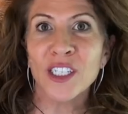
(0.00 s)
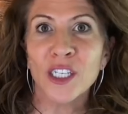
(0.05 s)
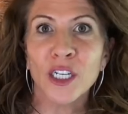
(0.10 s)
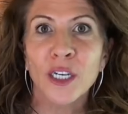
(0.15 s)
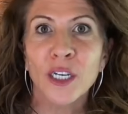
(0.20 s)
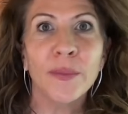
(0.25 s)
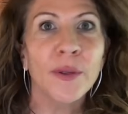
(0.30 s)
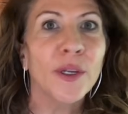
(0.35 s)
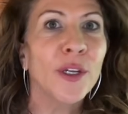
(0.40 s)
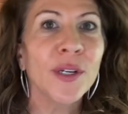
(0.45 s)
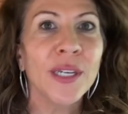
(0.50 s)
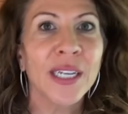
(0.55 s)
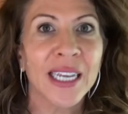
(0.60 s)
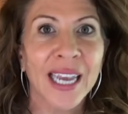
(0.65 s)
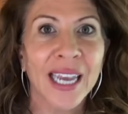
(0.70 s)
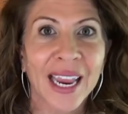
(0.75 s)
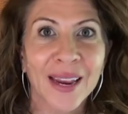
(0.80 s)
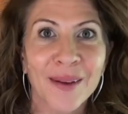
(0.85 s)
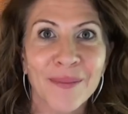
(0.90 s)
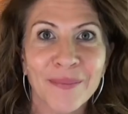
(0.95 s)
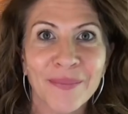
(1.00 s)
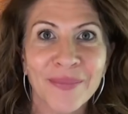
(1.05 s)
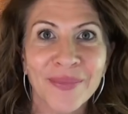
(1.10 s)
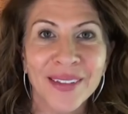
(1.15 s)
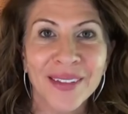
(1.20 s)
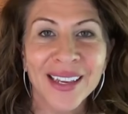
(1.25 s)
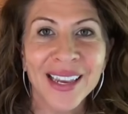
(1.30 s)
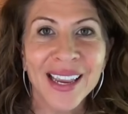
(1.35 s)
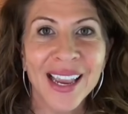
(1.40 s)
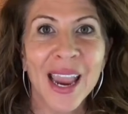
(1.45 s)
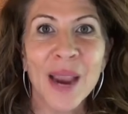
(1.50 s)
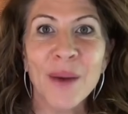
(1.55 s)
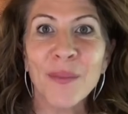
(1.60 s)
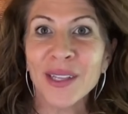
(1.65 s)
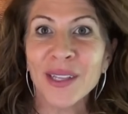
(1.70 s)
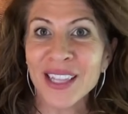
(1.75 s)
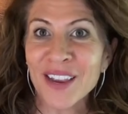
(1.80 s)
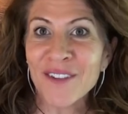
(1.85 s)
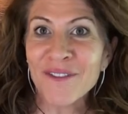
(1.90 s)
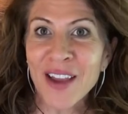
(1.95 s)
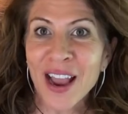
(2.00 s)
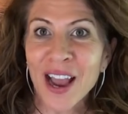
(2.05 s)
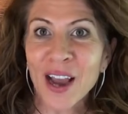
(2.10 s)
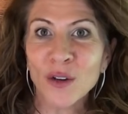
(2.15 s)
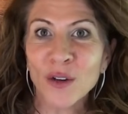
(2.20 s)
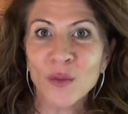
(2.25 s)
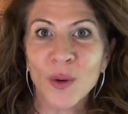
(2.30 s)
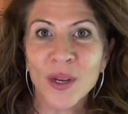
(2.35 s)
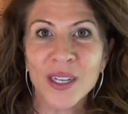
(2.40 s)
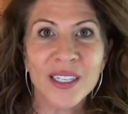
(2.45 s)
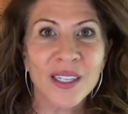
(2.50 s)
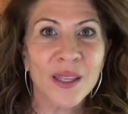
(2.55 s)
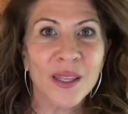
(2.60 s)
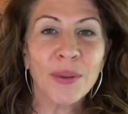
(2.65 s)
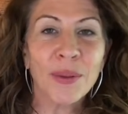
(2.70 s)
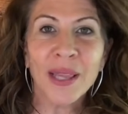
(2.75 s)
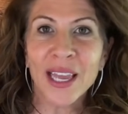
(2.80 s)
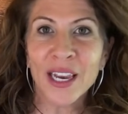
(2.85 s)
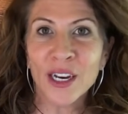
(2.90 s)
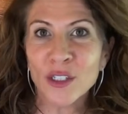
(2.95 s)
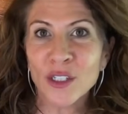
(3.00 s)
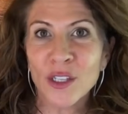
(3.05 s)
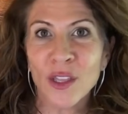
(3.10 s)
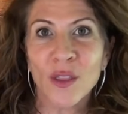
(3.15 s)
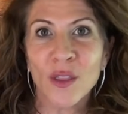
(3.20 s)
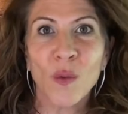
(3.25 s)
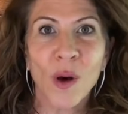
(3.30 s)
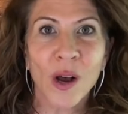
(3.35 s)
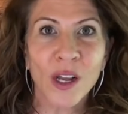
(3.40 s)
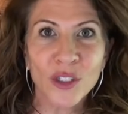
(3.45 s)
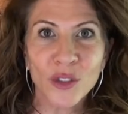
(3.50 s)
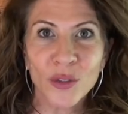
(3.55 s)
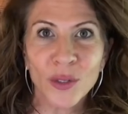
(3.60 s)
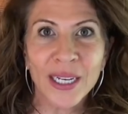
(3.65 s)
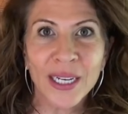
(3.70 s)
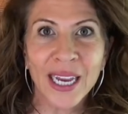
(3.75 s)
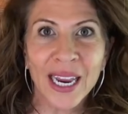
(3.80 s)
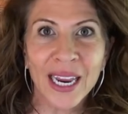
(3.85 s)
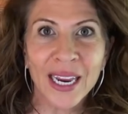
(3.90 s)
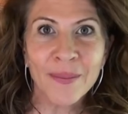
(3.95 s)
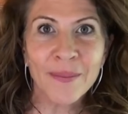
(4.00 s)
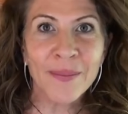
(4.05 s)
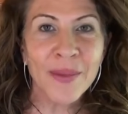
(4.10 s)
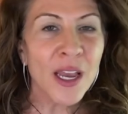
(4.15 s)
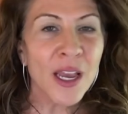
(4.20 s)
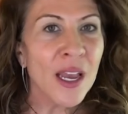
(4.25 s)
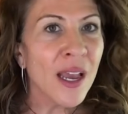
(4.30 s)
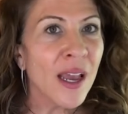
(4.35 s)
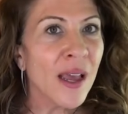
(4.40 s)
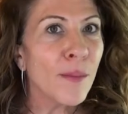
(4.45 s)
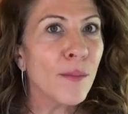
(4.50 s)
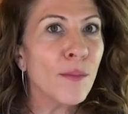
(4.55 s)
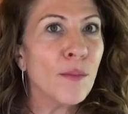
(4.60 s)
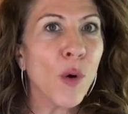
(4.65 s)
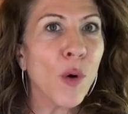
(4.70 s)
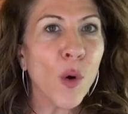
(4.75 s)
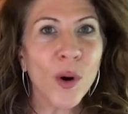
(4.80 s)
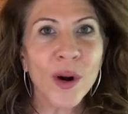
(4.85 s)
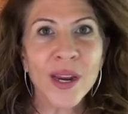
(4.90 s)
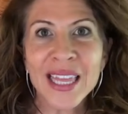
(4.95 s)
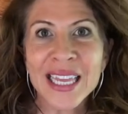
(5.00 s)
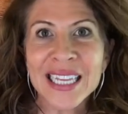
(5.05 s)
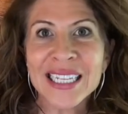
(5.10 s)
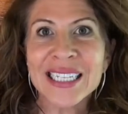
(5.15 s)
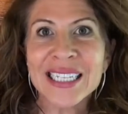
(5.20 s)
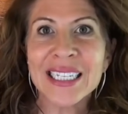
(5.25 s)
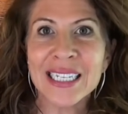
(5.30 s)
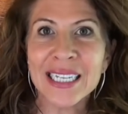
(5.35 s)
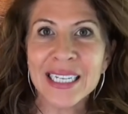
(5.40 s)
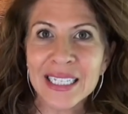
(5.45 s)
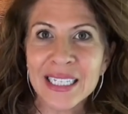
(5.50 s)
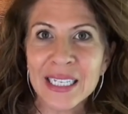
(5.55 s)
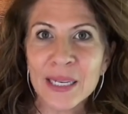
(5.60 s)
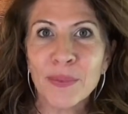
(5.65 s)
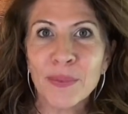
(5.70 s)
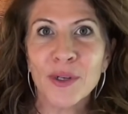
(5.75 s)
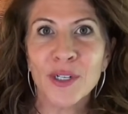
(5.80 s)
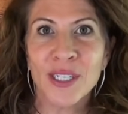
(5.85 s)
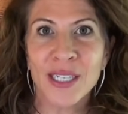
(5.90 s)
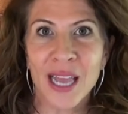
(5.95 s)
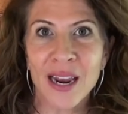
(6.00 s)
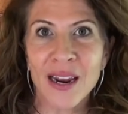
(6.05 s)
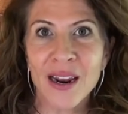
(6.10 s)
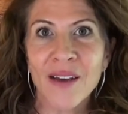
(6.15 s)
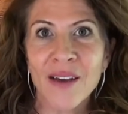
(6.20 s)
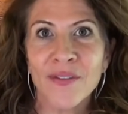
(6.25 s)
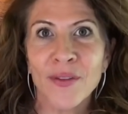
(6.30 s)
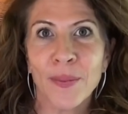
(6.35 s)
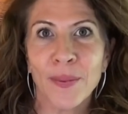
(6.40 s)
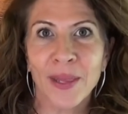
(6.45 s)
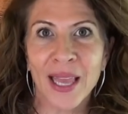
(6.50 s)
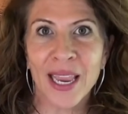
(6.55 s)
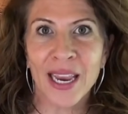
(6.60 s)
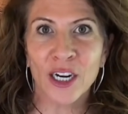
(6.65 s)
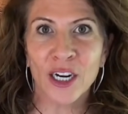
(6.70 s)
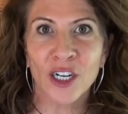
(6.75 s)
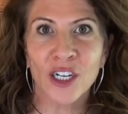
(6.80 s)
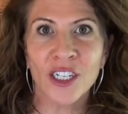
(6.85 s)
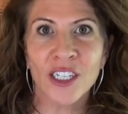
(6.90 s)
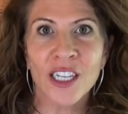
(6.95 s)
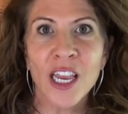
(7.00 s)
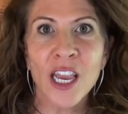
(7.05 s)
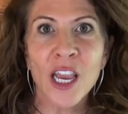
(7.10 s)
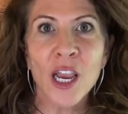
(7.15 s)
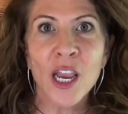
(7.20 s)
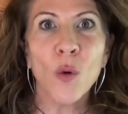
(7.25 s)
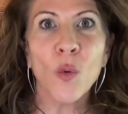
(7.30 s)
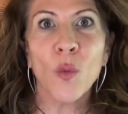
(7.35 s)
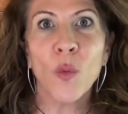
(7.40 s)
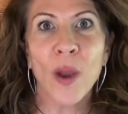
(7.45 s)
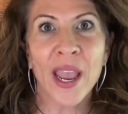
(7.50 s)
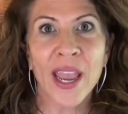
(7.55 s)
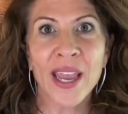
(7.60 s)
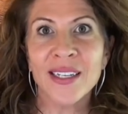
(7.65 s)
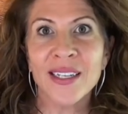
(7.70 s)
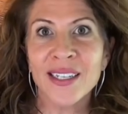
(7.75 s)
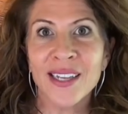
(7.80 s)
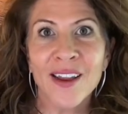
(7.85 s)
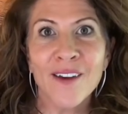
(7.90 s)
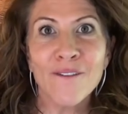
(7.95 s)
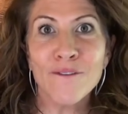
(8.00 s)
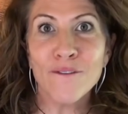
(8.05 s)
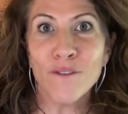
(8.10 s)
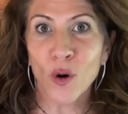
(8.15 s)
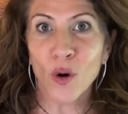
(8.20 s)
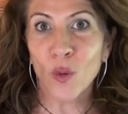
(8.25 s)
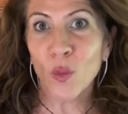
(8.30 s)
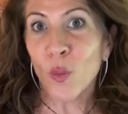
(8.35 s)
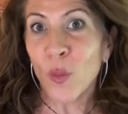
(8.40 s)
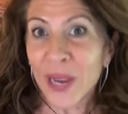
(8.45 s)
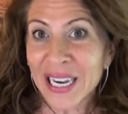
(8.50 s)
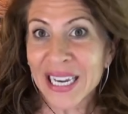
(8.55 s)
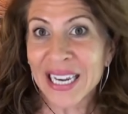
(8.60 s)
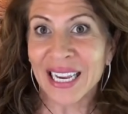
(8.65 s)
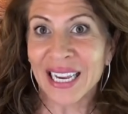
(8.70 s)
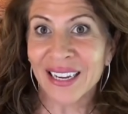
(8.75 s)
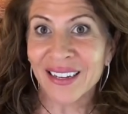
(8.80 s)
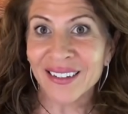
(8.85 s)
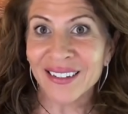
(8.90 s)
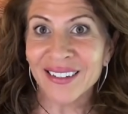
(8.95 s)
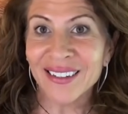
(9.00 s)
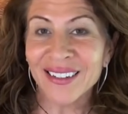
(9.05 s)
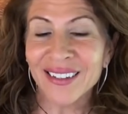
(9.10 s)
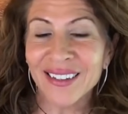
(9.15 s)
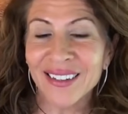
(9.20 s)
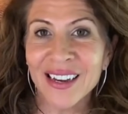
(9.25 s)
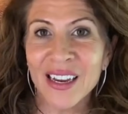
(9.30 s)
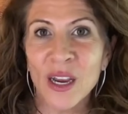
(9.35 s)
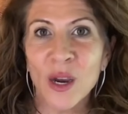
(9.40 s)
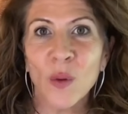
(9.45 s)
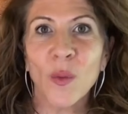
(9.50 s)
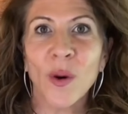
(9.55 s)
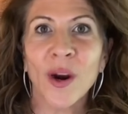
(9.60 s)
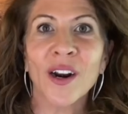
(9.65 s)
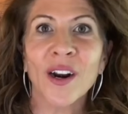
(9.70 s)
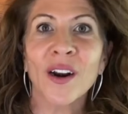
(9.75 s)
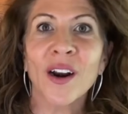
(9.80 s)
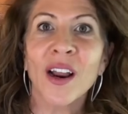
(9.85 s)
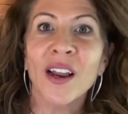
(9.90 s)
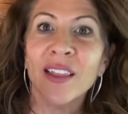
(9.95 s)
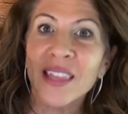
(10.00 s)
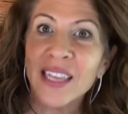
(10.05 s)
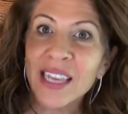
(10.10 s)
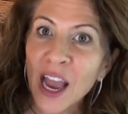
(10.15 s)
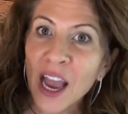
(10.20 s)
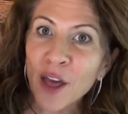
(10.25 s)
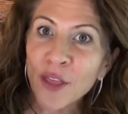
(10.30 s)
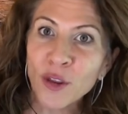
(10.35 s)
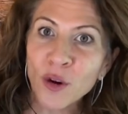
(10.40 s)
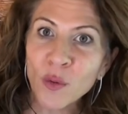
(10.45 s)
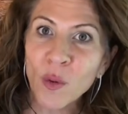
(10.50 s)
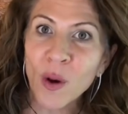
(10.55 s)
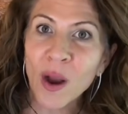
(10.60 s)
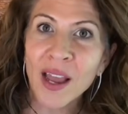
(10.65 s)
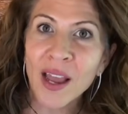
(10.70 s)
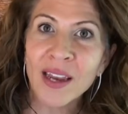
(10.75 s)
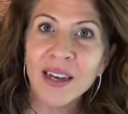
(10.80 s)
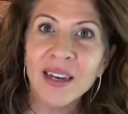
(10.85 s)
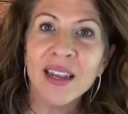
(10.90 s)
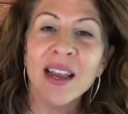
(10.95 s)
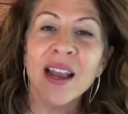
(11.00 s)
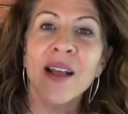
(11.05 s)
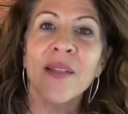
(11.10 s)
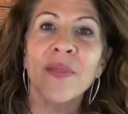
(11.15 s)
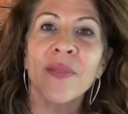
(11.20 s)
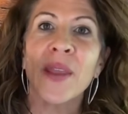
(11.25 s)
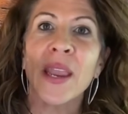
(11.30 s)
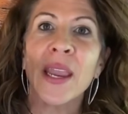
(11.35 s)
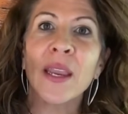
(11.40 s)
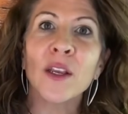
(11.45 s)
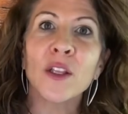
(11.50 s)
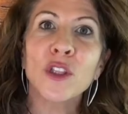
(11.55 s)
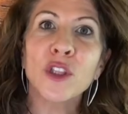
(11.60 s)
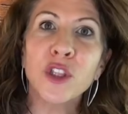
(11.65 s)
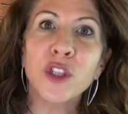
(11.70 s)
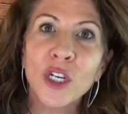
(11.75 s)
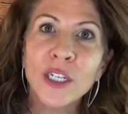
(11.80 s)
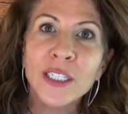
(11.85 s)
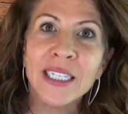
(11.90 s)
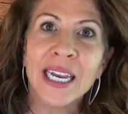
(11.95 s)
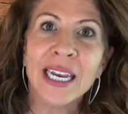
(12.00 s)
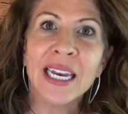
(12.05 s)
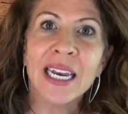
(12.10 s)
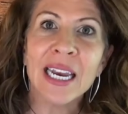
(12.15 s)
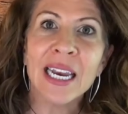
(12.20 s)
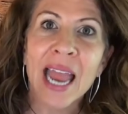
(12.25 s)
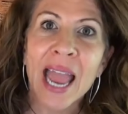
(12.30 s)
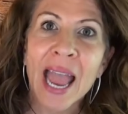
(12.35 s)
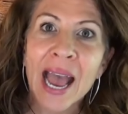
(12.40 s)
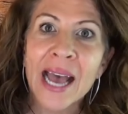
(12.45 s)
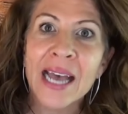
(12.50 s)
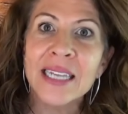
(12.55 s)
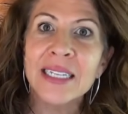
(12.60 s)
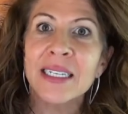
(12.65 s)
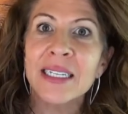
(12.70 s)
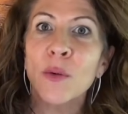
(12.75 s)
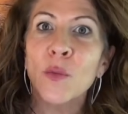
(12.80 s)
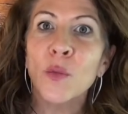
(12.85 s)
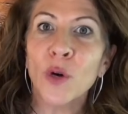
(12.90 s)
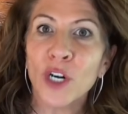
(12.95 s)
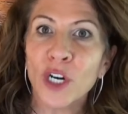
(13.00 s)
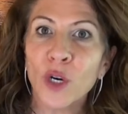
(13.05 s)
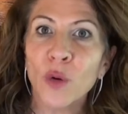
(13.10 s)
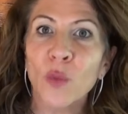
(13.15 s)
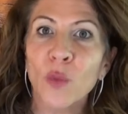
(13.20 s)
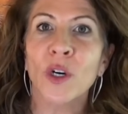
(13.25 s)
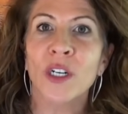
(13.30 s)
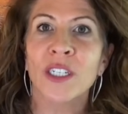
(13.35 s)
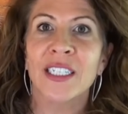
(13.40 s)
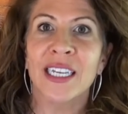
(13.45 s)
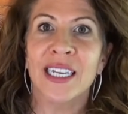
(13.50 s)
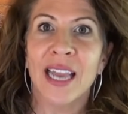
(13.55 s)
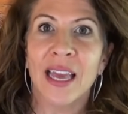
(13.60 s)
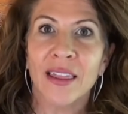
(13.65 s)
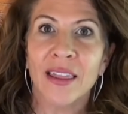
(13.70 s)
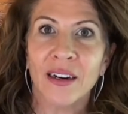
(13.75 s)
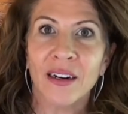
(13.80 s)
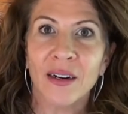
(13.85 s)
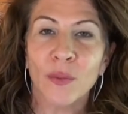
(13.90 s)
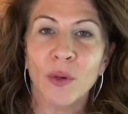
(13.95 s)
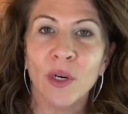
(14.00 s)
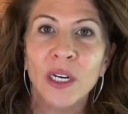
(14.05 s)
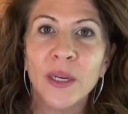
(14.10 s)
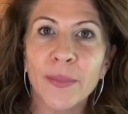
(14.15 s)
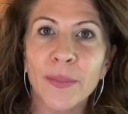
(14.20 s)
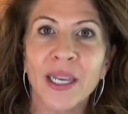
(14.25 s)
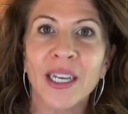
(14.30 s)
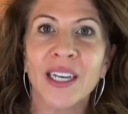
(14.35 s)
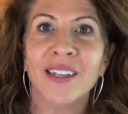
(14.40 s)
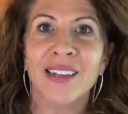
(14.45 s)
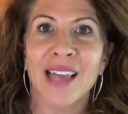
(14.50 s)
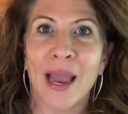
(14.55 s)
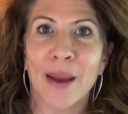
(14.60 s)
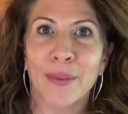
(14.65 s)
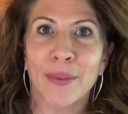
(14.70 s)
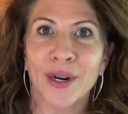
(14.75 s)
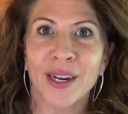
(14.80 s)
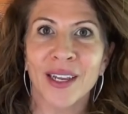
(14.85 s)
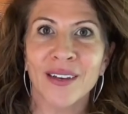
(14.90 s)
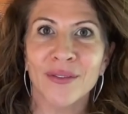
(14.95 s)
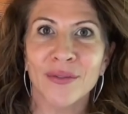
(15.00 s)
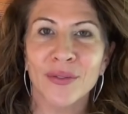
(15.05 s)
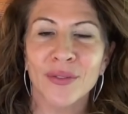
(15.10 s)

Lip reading: community game. And what they found was the players of the Wall Street game, more than 60% of the players went for winning, where the other one, they looked at it as, we're gonna work together, we're gonna be collaborative.